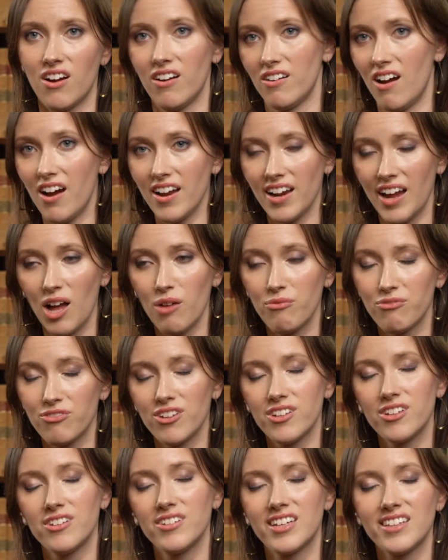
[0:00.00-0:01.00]
are not
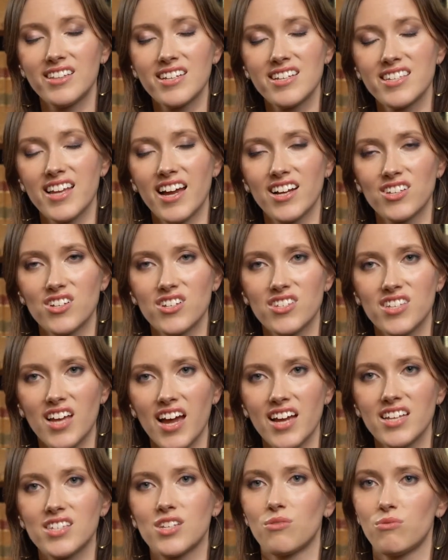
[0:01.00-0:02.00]
helpful in this
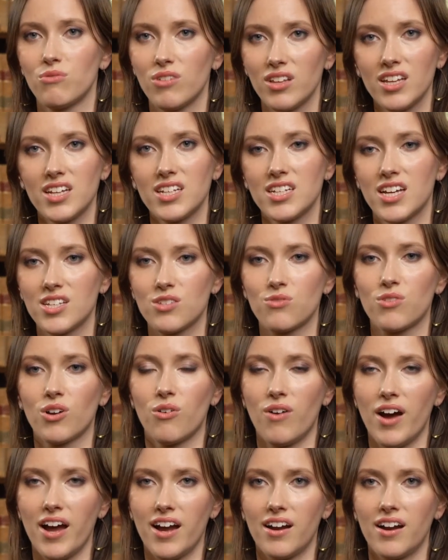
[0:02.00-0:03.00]
exercise. It really does
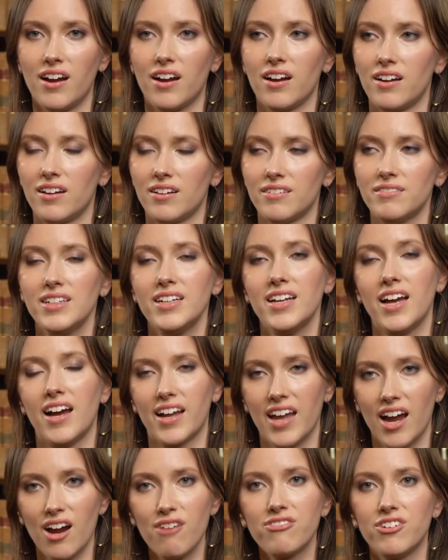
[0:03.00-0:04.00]
require a
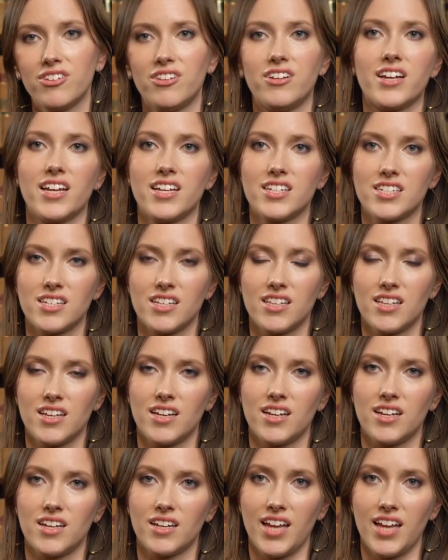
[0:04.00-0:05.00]
careful look into the